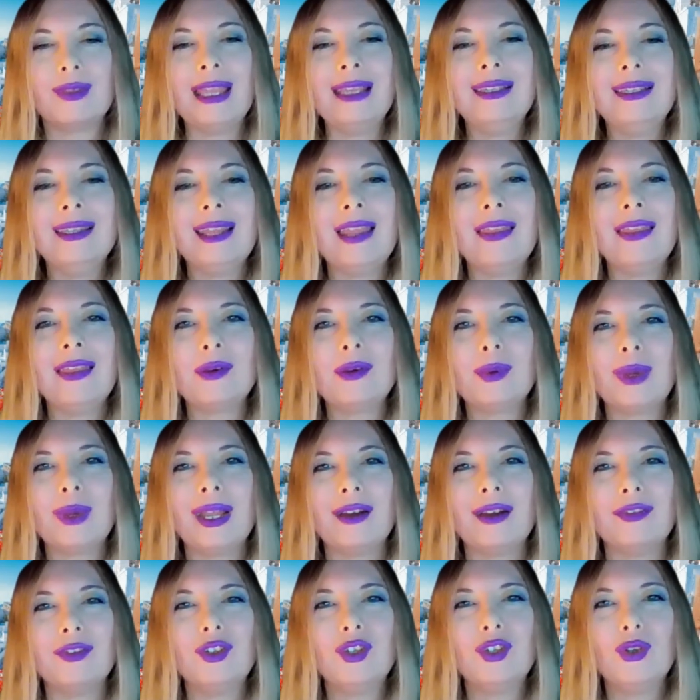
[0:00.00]
They say that we
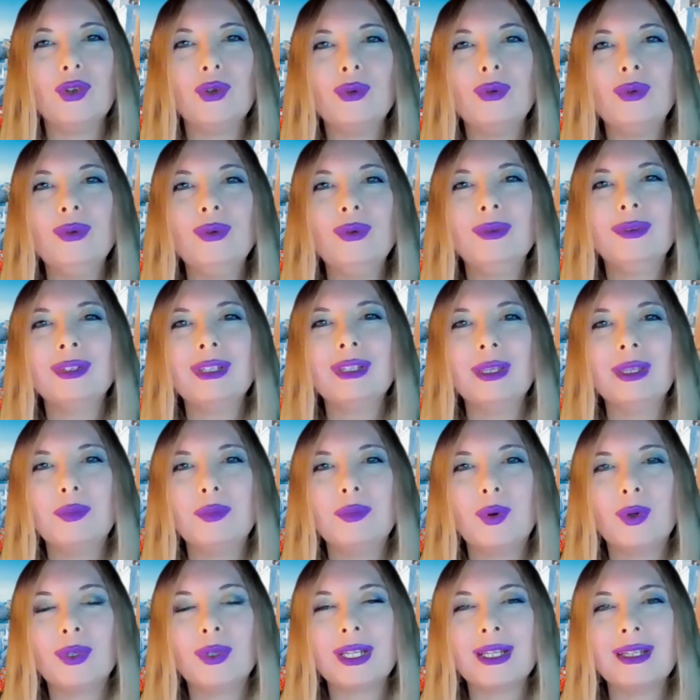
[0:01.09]
have two
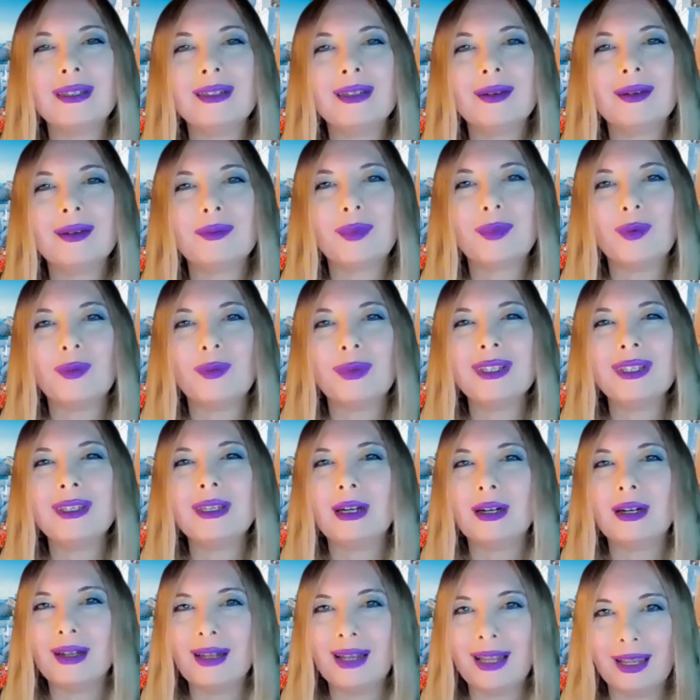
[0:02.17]
important moments
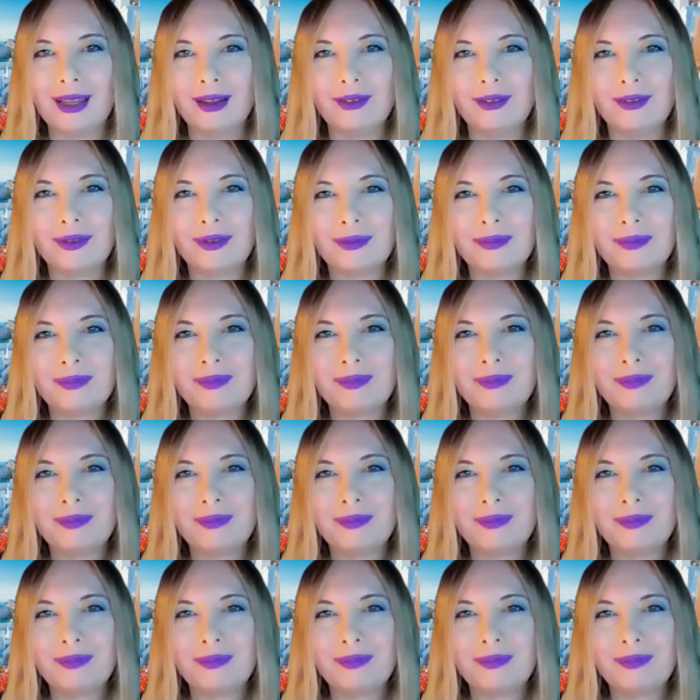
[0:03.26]
in our life.